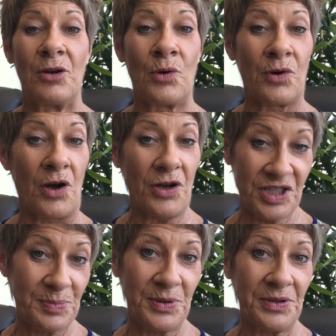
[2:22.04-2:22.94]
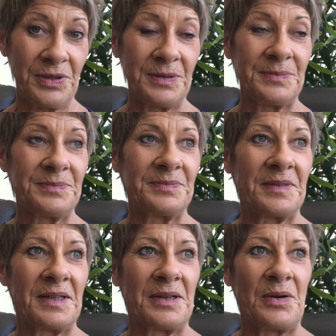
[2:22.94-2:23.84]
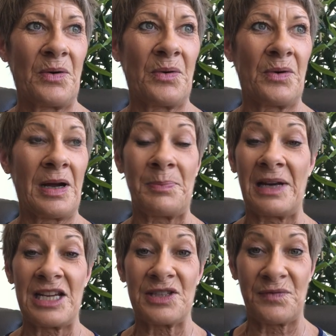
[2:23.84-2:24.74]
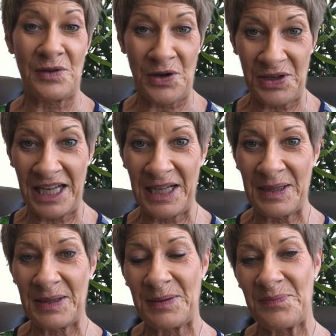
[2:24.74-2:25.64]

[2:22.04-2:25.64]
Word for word: or a hospital or a place of learning